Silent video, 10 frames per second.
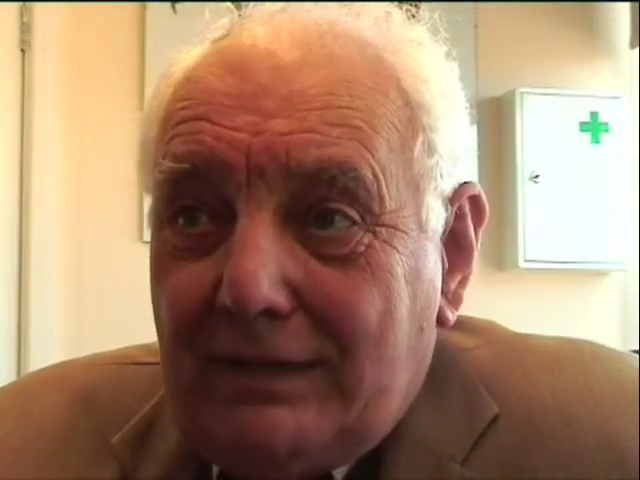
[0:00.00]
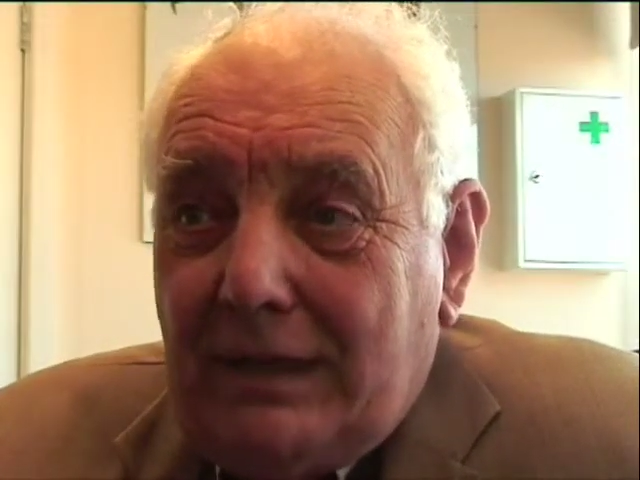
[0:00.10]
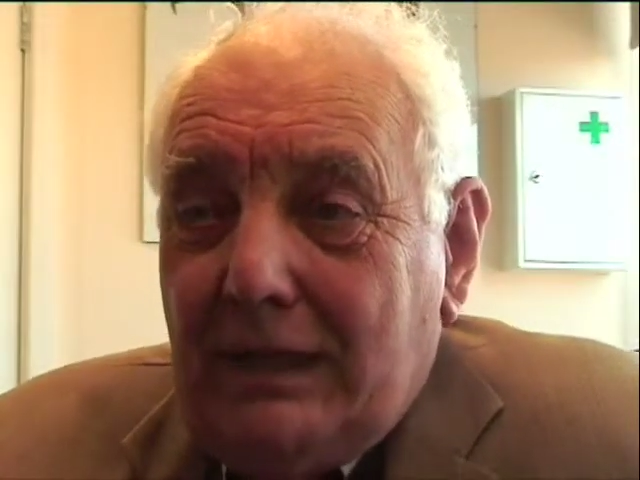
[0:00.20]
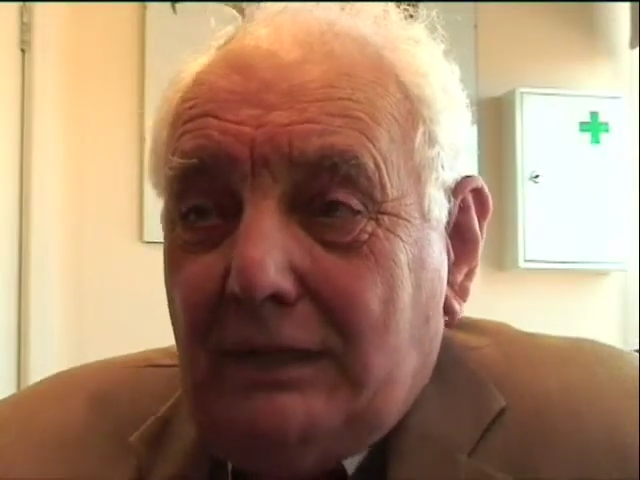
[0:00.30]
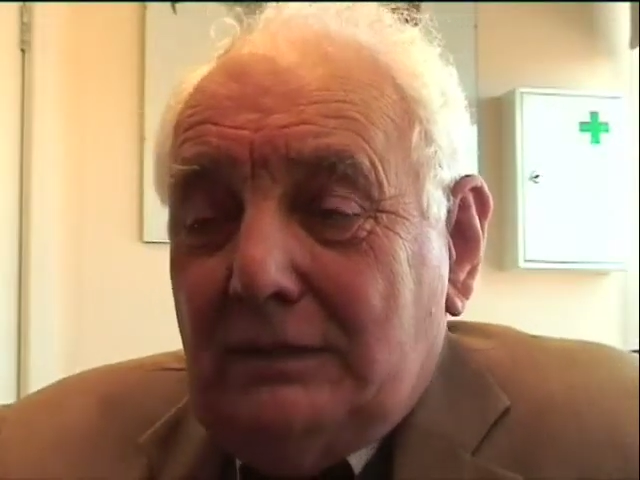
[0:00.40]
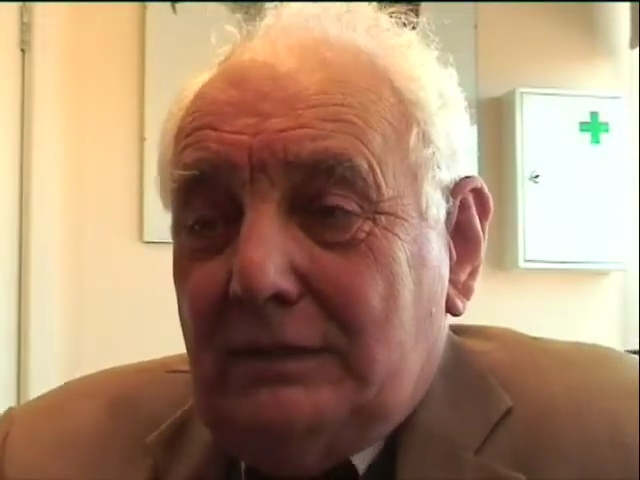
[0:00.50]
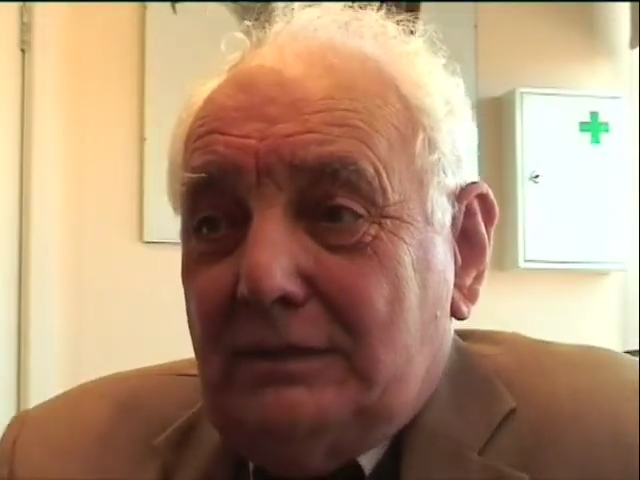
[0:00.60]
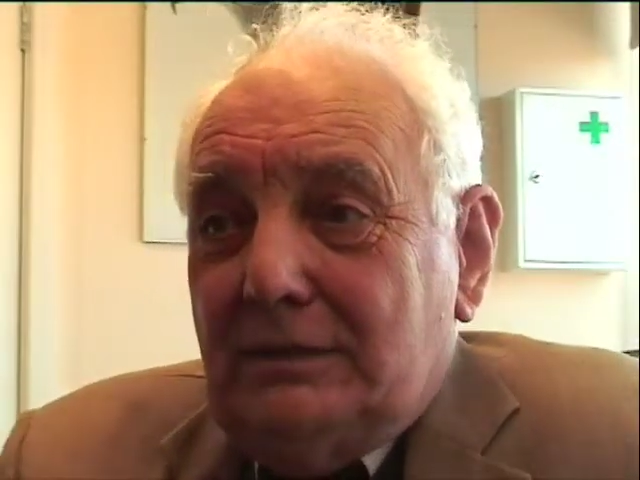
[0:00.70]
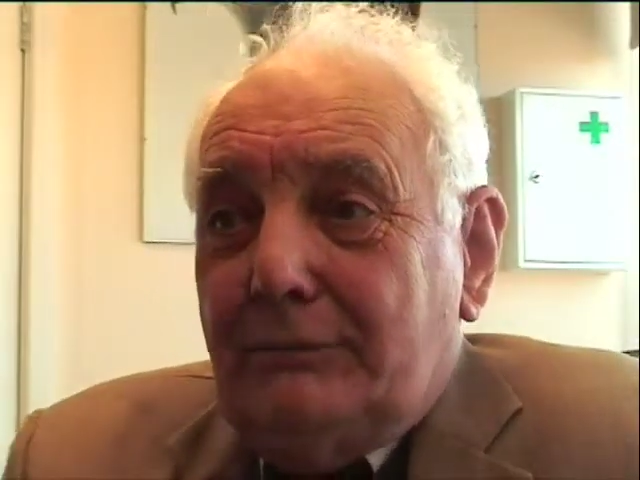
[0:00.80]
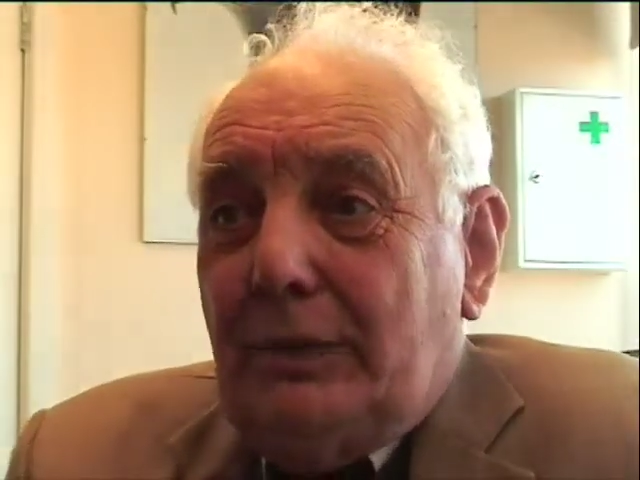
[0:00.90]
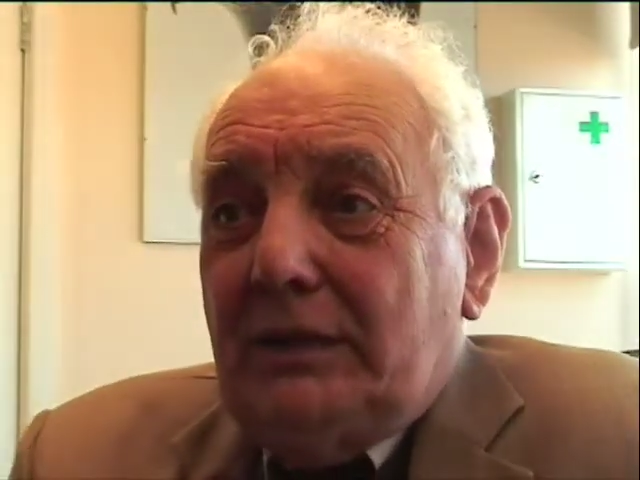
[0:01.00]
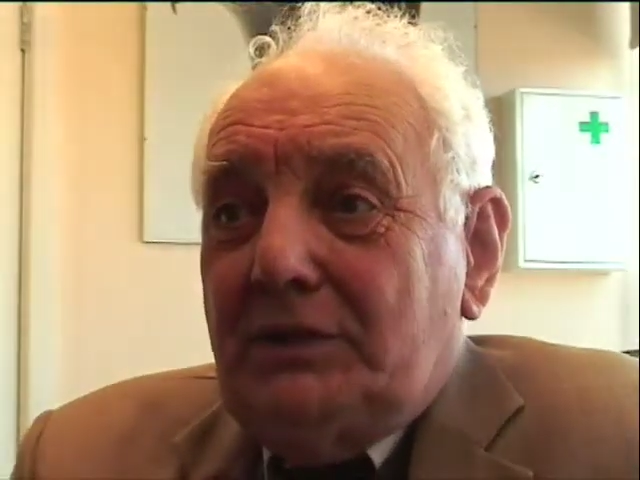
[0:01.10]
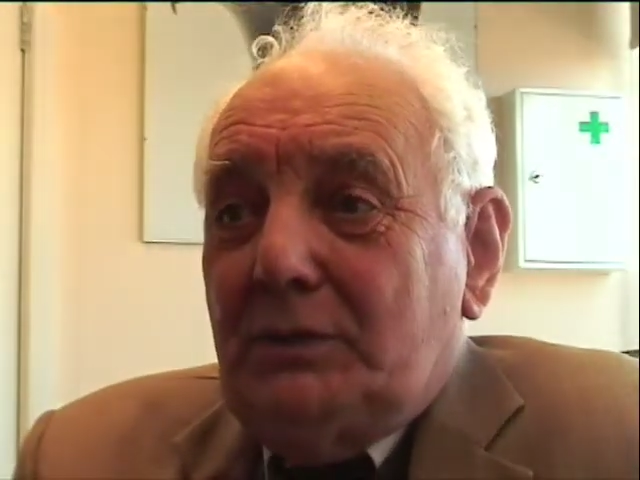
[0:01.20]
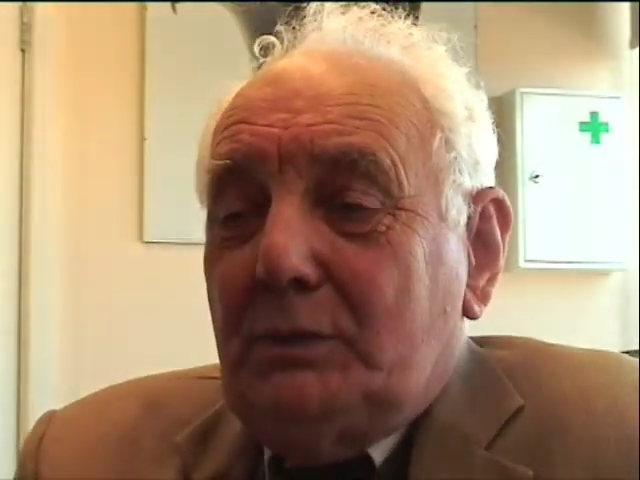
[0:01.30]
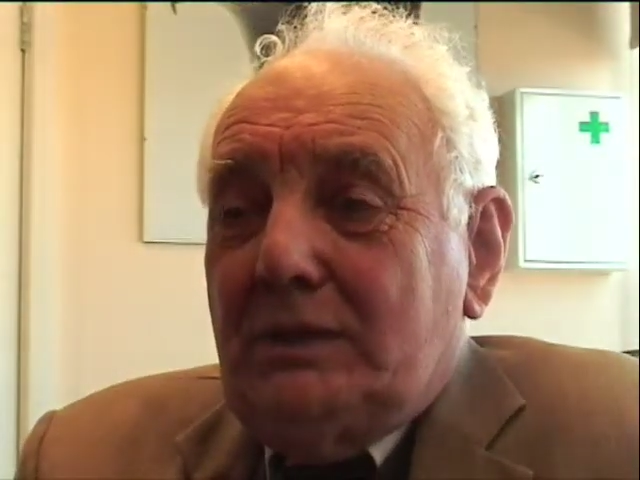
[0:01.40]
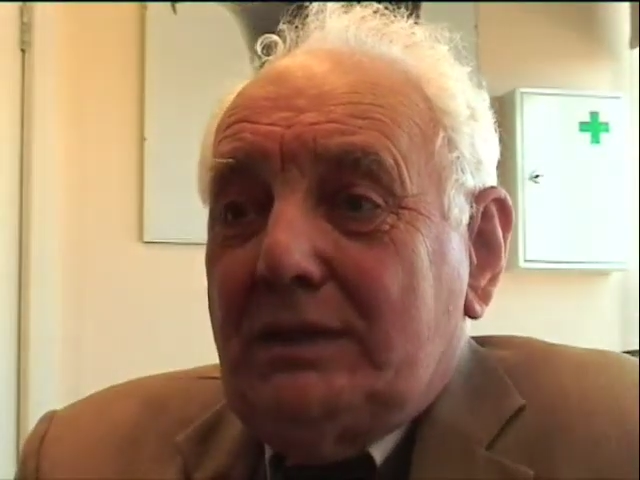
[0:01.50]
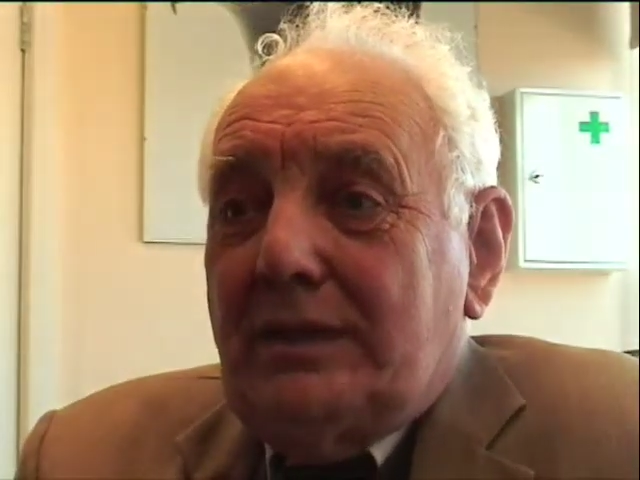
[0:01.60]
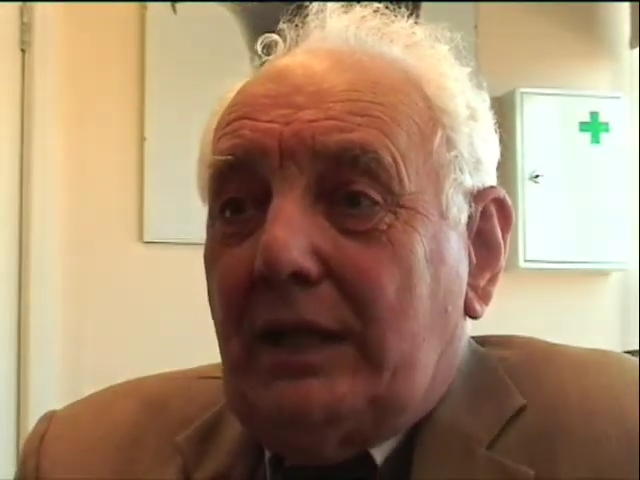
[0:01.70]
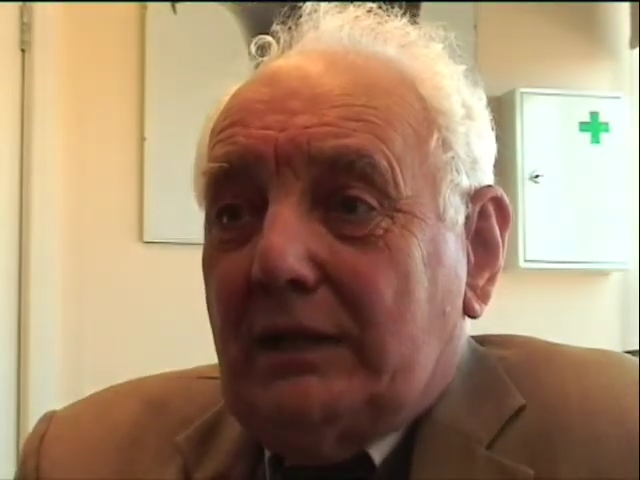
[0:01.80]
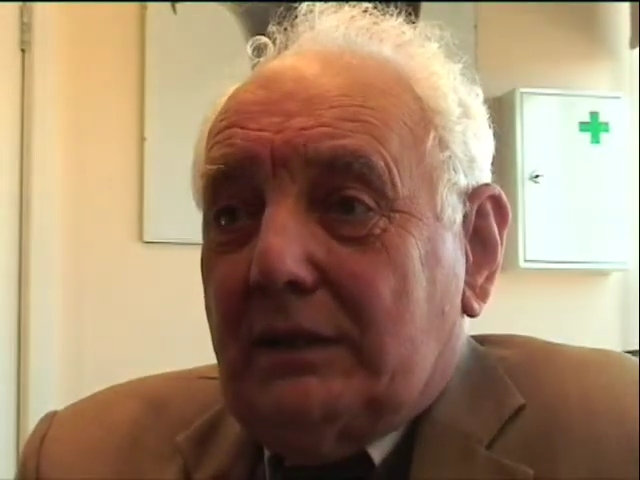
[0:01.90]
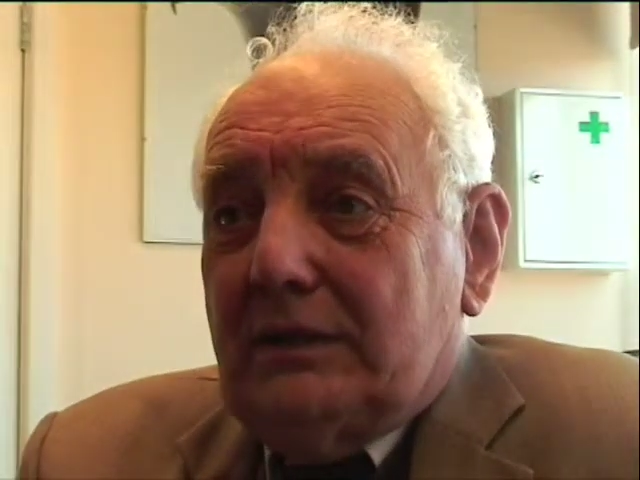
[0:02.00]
had, and the patient was a duck.